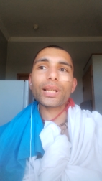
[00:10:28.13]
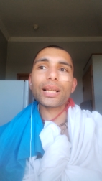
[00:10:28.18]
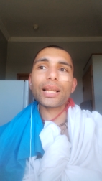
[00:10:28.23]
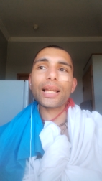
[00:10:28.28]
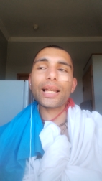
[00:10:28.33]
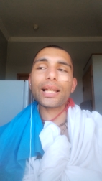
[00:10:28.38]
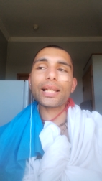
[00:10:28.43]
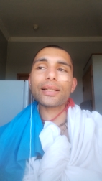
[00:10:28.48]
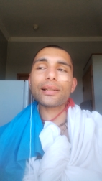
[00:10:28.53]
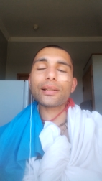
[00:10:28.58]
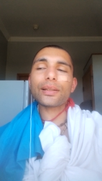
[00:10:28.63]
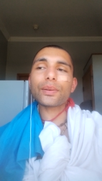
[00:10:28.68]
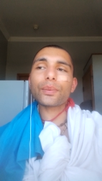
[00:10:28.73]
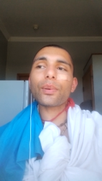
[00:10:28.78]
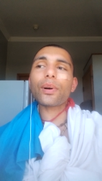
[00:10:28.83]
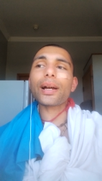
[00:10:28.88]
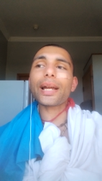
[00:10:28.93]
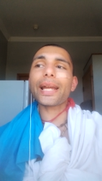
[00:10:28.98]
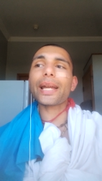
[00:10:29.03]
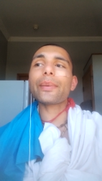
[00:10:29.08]
and
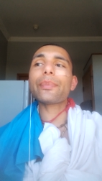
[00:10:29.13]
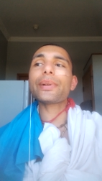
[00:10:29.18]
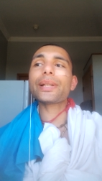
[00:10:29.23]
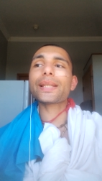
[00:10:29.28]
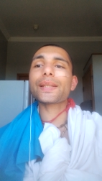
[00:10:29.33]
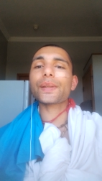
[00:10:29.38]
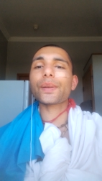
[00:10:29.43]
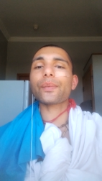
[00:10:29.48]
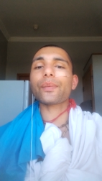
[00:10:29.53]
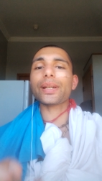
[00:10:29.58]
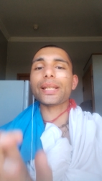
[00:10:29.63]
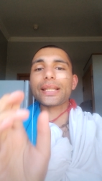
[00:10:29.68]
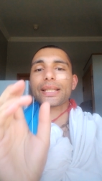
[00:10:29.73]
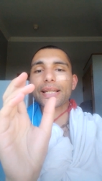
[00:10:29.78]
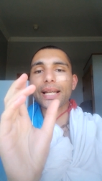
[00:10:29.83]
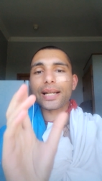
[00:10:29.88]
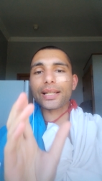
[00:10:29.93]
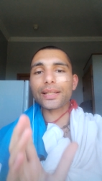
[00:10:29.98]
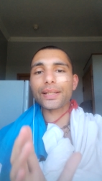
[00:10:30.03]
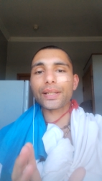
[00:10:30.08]
what happens when we
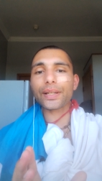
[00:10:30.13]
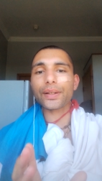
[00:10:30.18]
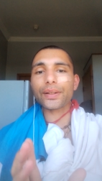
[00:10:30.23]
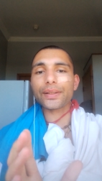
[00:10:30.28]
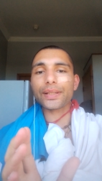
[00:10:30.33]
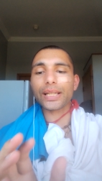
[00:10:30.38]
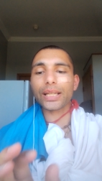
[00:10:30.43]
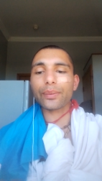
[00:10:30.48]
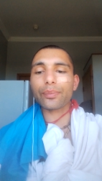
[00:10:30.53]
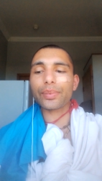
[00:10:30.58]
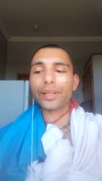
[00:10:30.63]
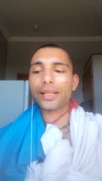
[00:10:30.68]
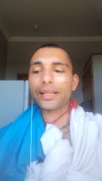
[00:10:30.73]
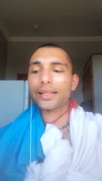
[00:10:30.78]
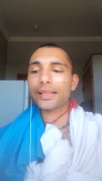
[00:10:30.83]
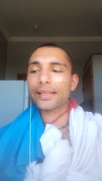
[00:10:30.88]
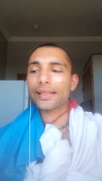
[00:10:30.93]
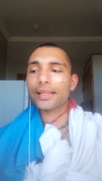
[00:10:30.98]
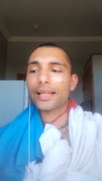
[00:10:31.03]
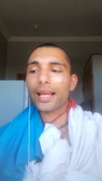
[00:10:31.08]
start to go deep
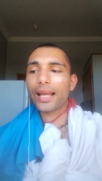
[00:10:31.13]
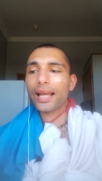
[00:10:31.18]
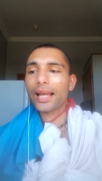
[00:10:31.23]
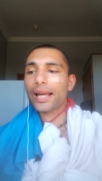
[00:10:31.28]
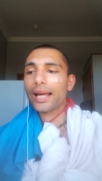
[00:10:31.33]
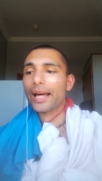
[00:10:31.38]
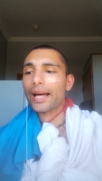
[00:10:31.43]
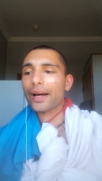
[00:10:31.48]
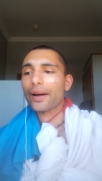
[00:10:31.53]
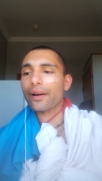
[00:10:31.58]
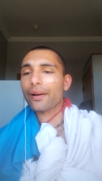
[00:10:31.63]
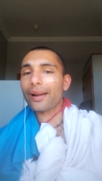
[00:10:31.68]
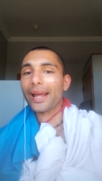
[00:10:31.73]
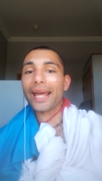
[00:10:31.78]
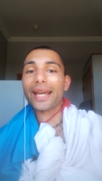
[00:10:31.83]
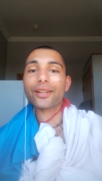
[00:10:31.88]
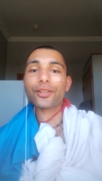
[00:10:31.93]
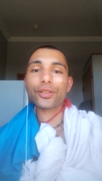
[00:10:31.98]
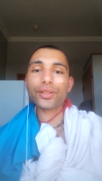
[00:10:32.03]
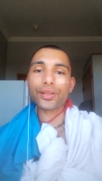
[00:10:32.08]
is our
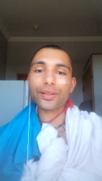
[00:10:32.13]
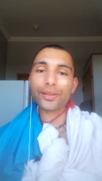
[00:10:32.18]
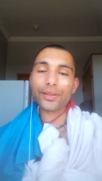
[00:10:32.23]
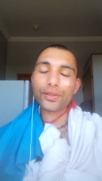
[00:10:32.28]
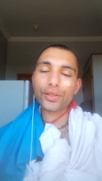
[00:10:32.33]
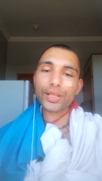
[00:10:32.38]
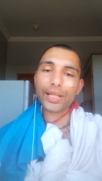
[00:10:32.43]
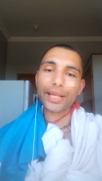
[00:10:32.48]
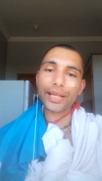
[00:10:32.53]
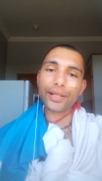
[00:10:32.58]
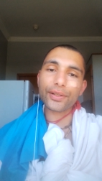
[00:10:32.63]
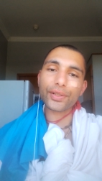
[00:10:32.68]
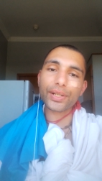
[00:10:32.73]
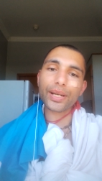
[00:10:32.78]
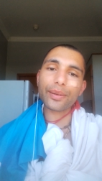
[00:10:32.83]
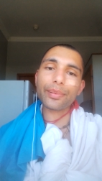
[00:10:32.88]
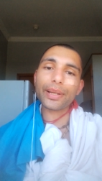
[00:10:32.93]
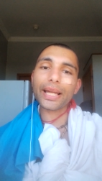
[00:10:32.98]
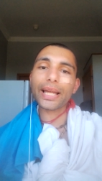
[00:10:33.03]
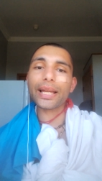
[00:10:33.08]
actions change our
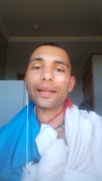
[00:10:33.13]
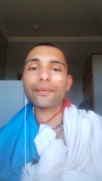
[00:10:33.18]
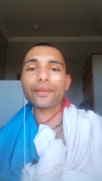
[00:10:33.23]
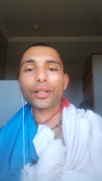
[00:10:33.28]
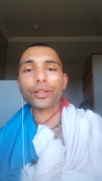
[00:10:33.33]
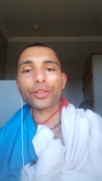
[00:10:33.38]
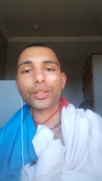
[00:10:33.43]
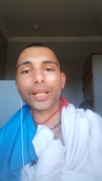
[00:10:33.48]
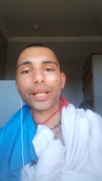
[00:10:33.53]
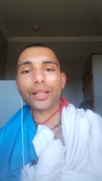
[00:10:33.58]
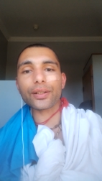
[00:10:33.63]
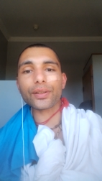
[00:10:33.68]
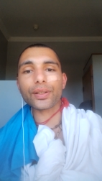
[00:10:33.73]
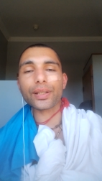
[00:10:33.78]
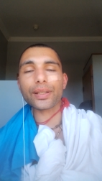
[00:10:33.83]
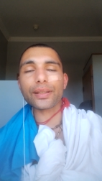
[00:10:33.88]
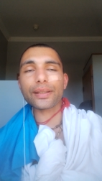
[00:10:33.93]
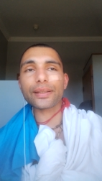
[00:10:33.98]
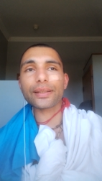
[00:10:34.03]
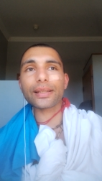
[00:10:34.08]
behavior
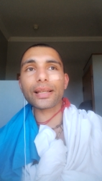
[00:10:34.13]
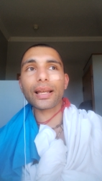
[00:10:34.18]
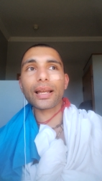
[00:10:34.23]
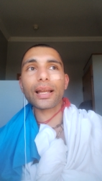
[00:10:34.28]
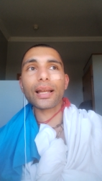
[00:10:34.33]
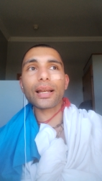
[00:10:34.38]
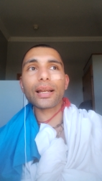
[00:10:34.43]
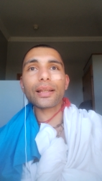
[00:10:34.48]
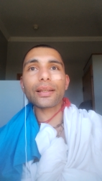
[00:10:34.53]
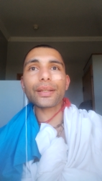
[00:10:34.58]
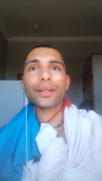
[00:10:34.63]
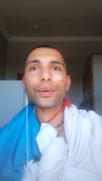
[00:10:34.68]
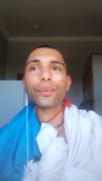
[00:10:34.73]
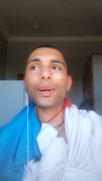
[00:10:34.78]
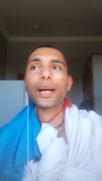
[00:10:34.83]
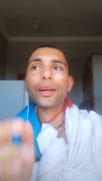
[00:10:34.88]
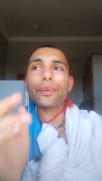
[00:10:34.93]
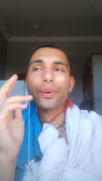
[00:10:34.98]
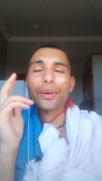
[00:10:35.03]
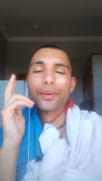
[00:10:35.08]
changes the
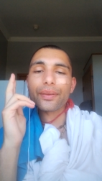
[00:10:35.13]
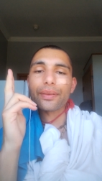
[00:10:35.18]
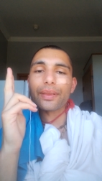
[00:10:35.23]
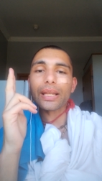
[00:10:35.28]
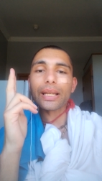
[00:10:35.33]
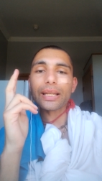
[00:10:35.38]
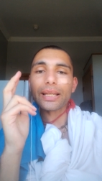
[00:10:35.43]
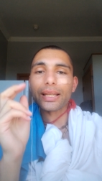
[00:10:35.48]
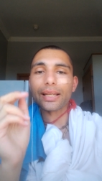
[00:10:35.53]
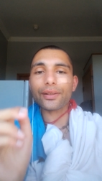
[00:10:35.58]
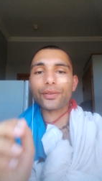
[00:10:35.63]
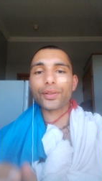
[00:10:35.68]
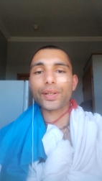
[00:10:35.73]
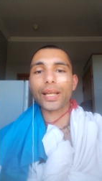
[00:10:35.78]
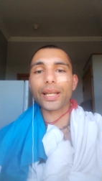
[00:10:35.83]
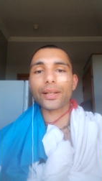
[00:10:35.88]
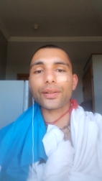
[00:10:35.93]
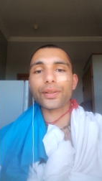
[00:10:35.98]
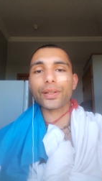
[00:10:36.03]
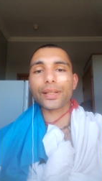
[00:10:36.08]
way we're thinking
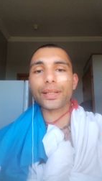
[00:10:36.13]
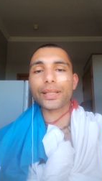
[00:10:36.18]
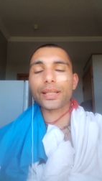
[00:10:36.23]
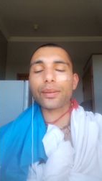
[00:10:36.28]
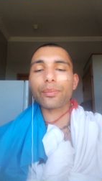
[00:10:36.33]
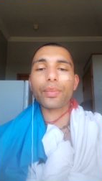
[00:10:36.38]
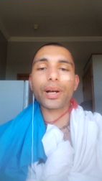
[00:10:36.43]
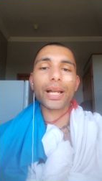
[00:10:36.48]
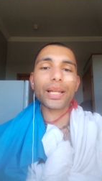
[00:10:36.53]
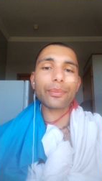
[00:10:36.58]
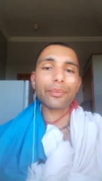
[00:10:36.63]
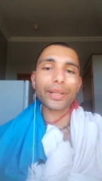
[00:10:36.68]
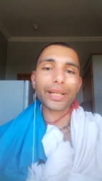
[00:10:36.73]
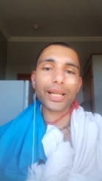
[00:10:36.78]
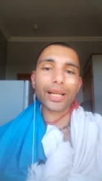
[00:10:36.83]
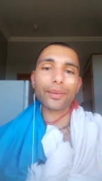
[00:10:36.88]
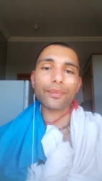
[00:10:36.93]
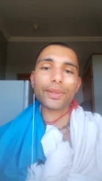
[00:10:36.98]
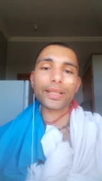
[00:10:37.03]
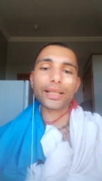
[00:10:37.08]
changes, the mind
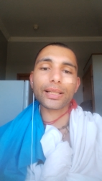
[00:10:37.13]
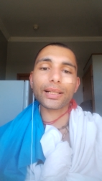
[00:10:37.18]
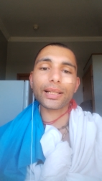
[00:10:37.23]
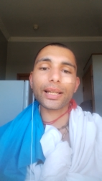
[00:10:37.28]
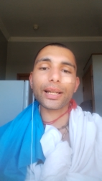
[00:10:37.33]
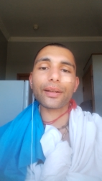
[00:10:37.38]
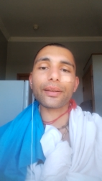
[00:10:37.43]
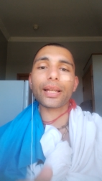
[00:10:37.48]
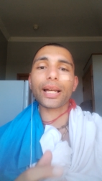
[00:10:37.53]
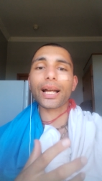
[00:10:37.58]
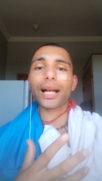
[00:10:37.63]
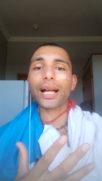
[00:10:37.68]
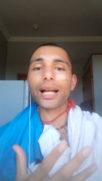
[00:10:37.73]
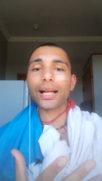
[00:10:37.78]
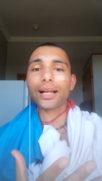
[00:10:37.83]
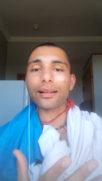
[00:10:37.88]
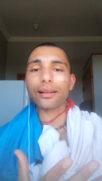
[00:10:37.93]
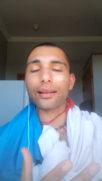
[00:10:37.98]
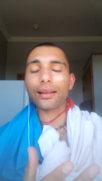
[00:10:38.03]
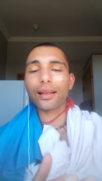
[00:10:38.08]
becomes clear, the
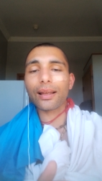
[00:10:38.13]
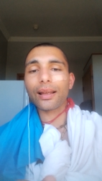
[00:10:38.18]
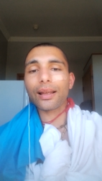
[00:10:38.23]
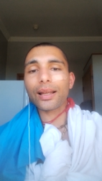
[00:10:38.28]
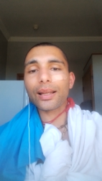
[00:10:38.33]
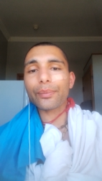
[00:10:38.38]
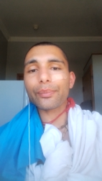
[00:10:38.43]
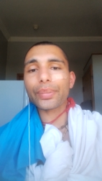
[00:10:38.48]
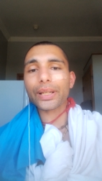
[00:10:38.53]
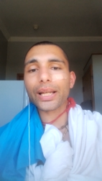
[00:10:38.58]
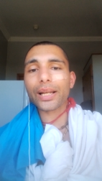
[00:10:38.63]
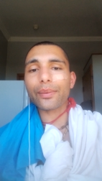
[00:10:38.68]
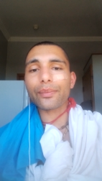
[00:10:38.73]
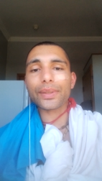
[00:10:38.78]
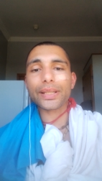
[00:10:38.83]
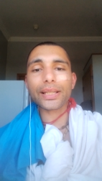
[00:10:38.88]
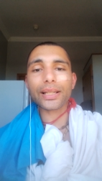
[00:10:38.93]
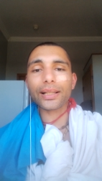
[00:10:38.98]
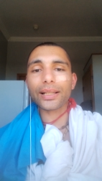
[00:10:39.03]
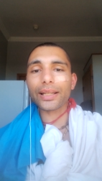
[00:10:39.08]
heart
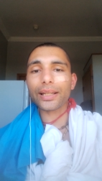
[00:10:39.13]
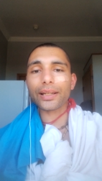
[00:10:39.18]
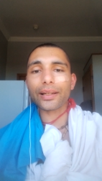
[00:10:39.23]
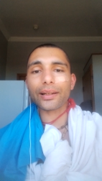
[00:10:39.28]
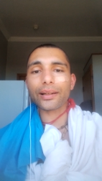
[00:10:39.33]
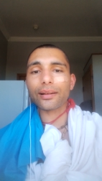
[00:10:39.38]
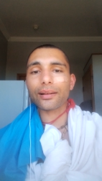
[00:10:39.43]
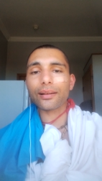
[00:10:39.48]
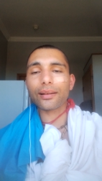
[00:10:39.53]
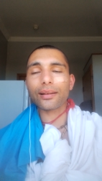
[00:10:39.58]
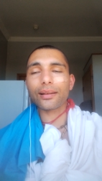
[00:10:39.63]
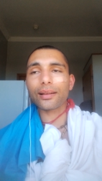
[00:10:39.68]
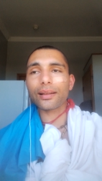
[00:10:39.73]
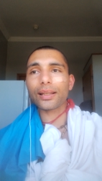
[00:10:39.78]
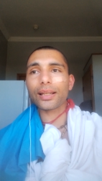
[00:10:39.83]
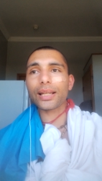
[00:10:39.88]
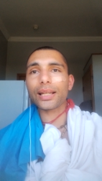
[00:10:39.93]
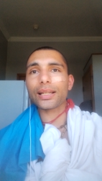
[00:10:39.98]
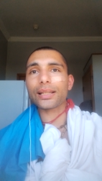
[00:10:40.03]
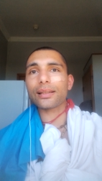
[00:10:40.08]
becomes clear,
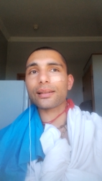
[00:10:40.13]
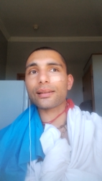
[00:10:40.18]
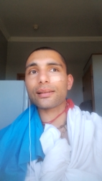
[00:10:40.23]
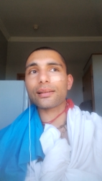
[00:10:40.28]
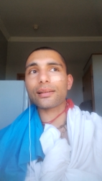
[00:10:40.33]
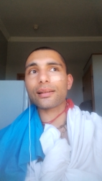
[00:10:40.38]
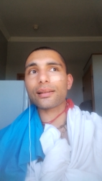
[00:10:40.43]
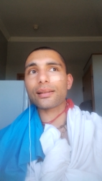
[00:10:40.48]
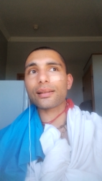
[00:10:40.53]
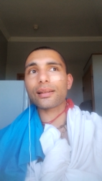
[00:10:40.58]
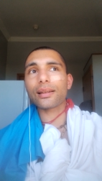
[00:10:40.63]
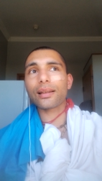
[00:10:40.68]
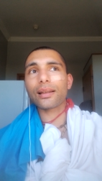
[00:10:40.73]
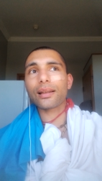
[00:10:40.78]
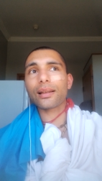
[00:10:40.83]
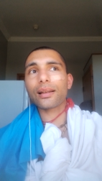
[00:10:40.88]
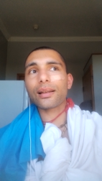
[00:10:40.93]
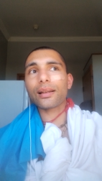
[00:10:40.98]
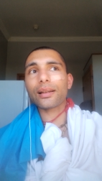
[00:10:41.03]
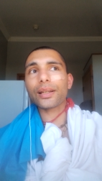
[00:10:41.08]
and
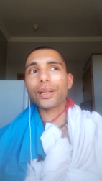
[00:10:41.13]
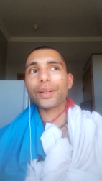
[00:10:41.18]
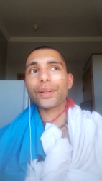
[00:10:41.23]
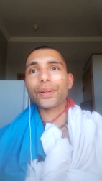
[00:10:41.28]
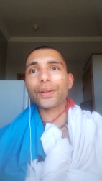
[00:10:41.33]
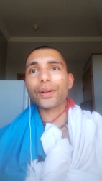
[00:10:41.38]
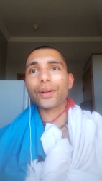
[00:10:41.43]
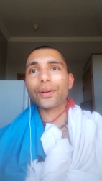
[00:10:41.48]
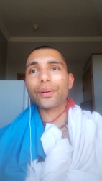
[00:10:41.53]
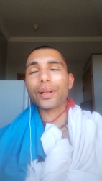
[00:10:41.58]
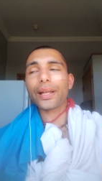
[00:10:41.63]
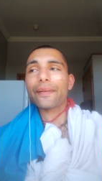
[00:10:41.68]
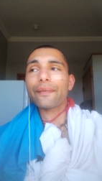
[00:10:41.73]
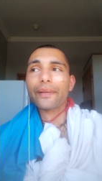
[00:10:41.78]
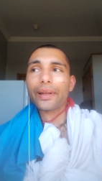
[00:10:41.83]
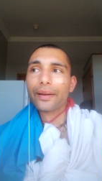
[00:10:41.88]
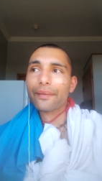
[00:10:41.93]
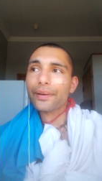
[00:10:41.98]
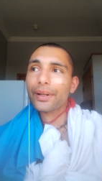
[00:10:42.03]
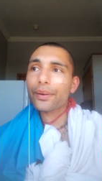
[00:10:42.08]
you know, if
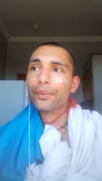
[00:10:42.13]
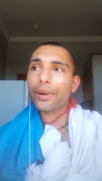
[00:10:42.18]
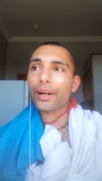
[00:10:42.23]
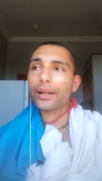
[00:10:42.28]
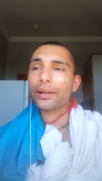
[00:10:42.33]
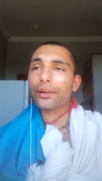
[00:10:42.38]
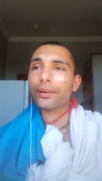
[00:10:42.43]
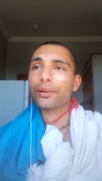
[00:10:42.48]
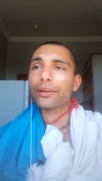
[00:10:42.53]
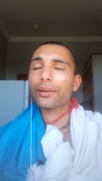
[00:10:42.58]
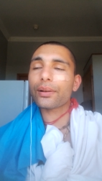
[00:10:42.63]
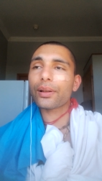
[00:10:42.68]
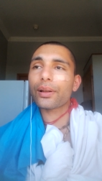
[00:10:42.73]
everyone